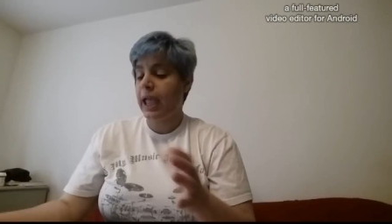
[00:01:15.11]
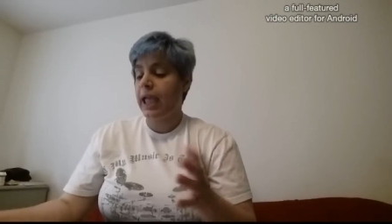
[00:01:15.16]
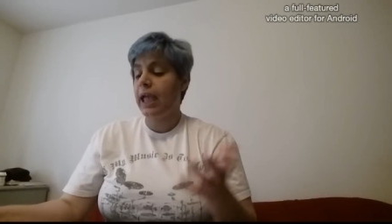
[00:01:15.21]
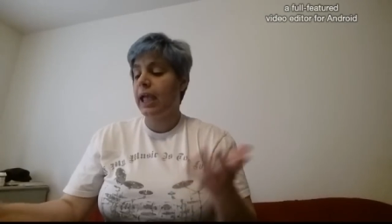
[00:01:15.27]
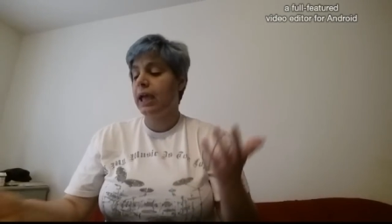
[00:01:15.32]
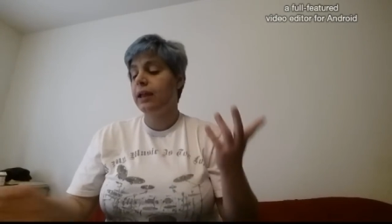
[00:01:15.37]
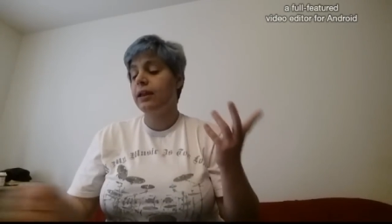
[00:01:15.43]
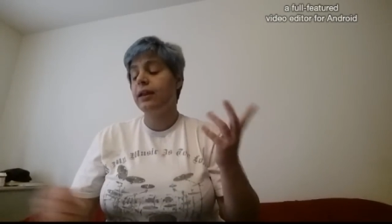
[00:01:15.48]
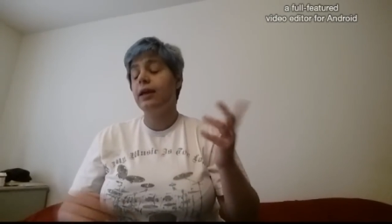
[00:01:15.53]

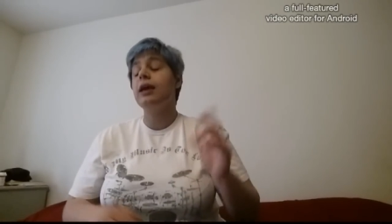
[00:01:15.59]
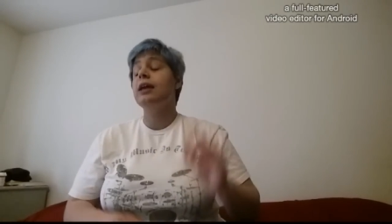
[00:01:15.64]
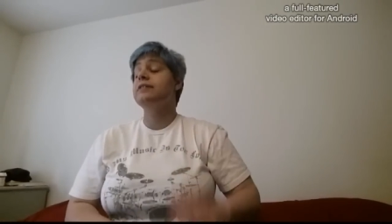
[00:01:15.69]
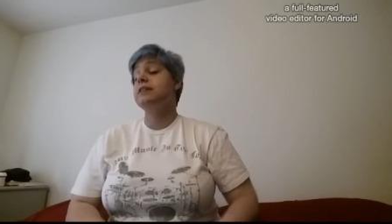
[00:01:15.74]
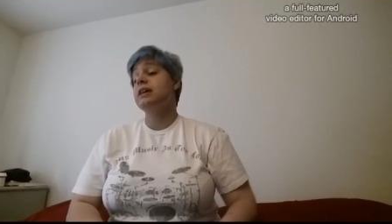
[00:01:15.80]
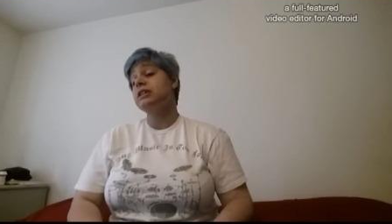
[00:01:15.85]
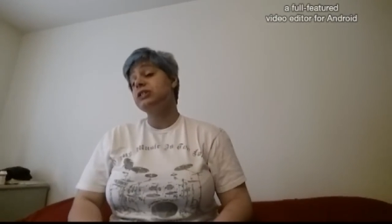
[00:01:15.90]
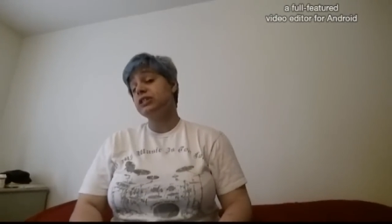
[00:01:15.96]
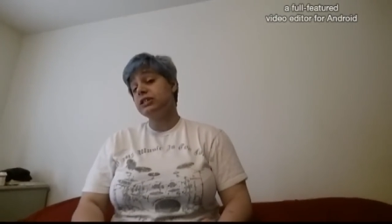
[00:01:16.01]
And
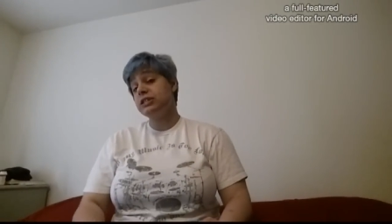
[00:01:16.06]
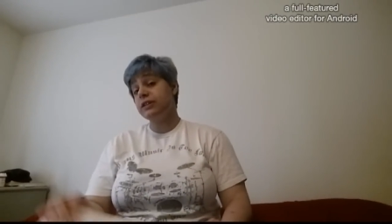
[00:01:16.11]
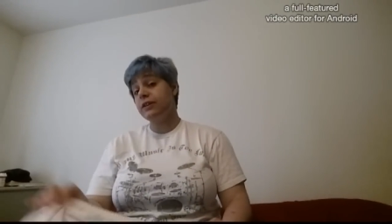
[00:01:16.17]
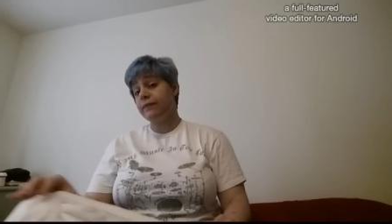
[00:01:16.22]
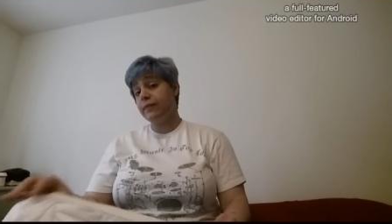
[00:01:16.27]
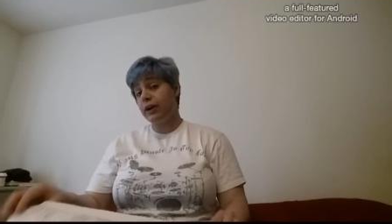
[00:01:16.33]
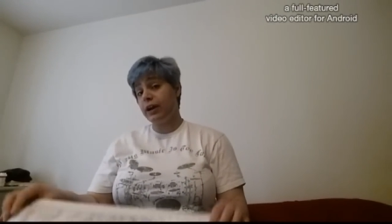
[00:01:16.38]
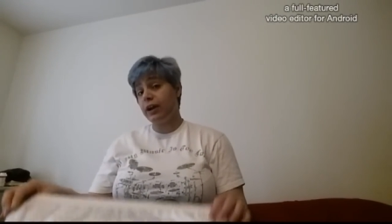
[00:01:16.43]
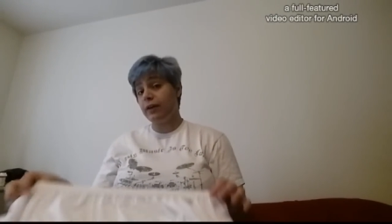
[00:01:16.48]
it's actually
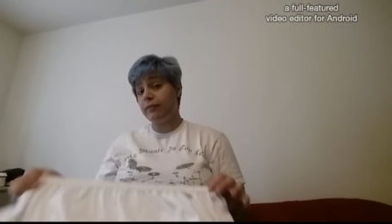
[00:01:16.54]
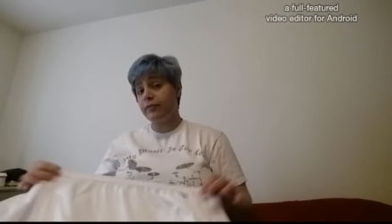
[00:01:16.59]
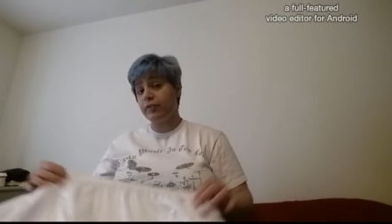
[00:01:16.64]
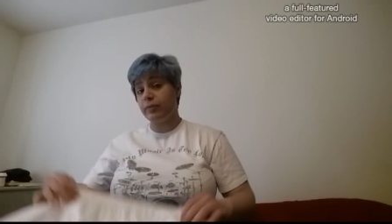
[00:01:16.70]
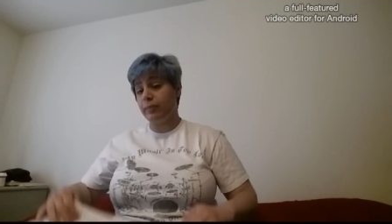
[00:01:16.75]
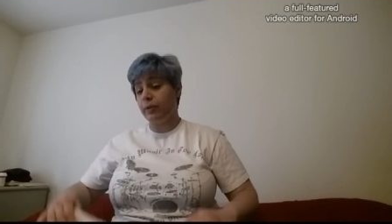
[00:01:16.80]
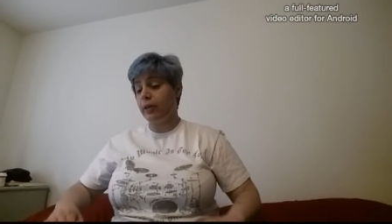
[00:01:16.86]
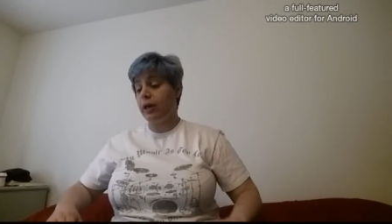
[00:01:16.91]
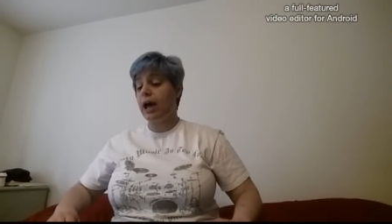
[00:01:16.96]
still very
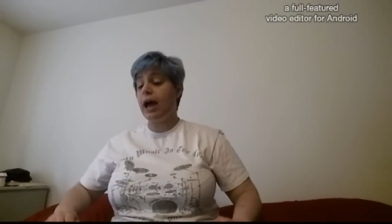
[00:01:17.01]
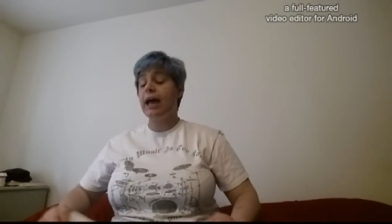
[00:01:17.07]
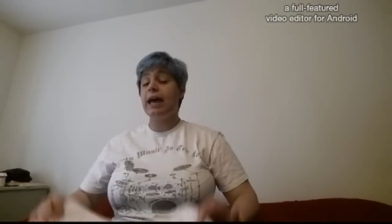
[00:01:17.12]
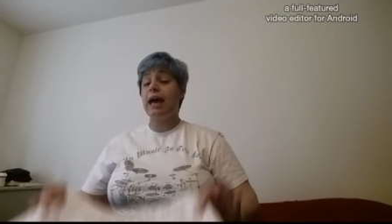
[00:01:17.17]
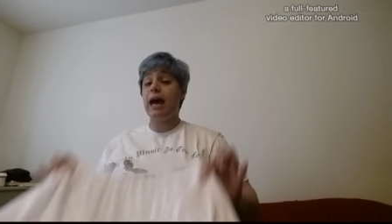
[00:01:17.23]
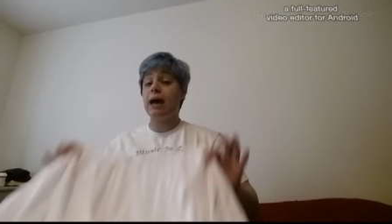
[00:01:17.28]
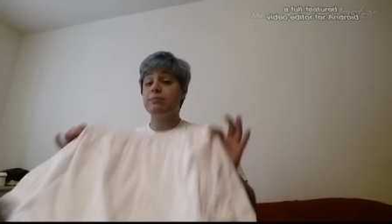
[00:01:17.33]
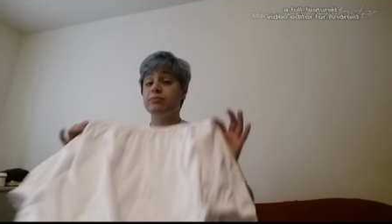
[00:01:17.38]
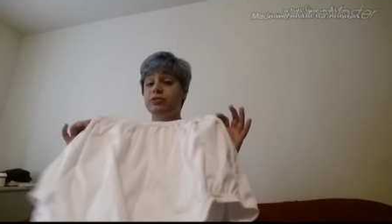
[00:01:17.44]
comfortable.
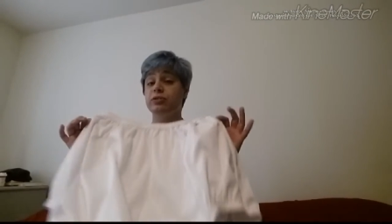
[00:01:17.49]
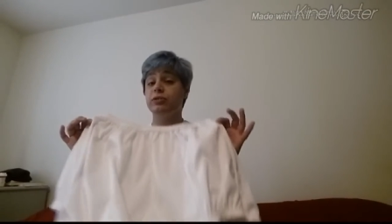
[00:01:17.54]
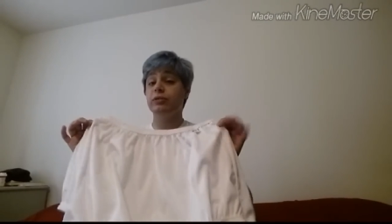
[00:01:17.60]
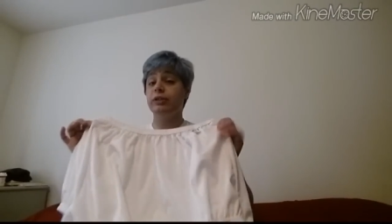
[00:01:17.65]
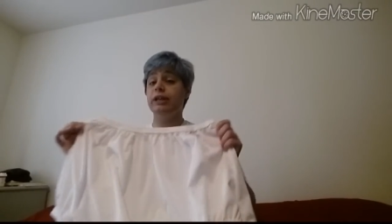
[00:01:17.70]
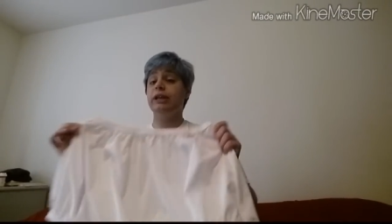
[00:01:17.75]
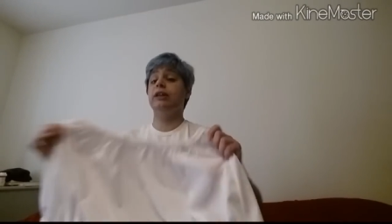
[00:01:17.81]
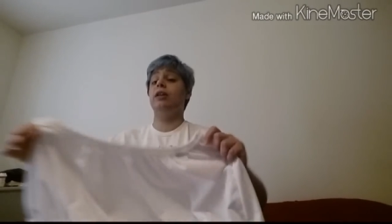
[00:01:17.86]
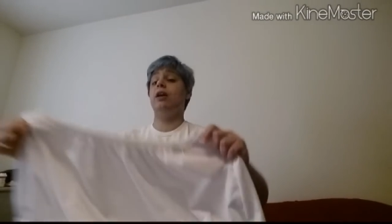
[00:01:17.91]
I
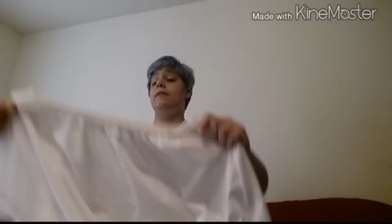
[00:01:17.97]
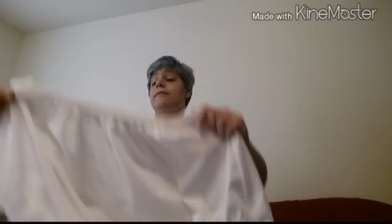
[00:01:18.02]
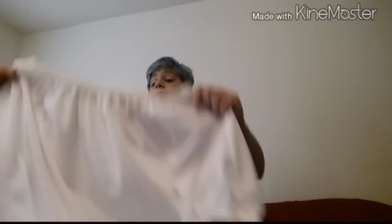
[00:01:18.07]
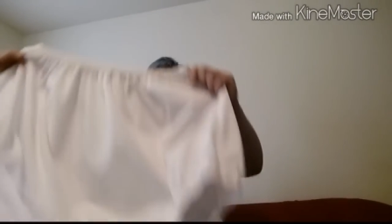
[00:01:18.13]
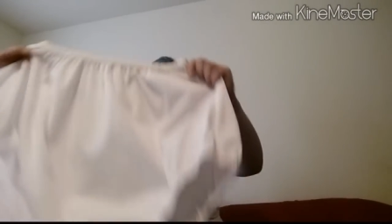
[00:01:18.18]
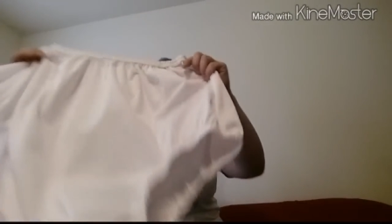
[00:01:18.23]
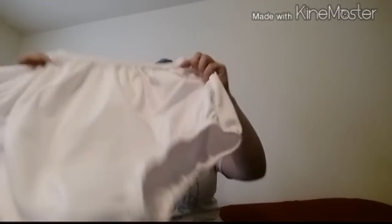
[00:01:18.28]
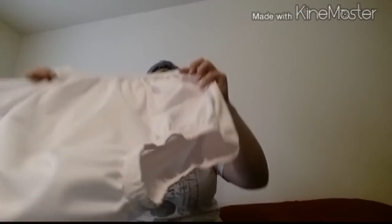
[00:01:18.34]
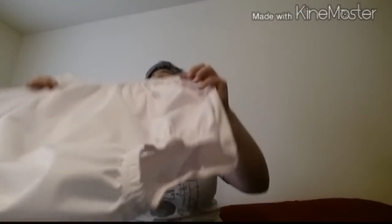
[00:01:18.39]
absolutely love
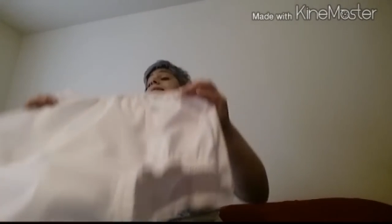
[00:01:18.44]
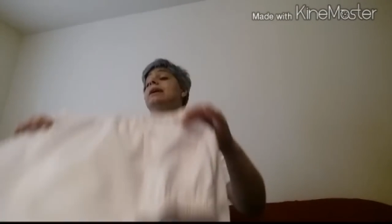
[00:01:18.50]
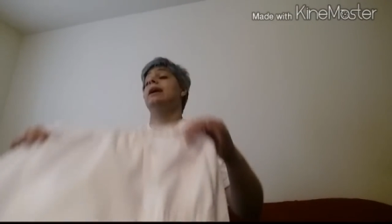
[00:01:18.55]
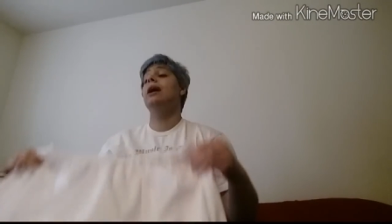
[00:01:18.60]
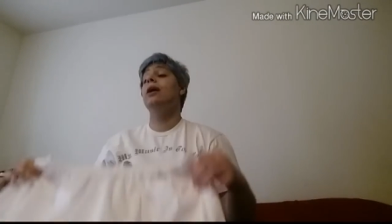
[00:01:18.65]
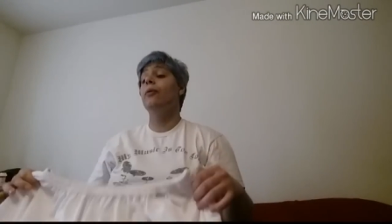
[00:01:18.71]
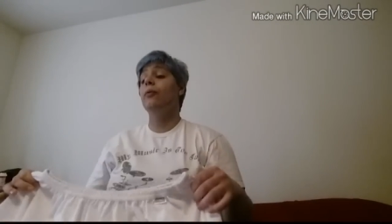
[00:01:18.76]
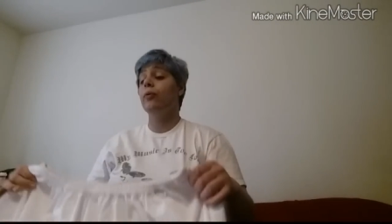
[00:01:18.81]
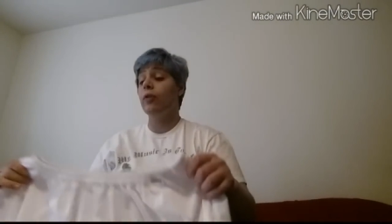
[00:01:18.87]

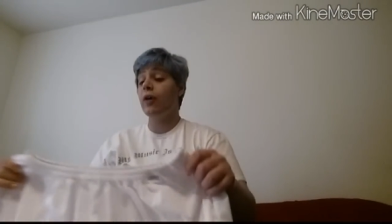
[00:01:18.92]
these.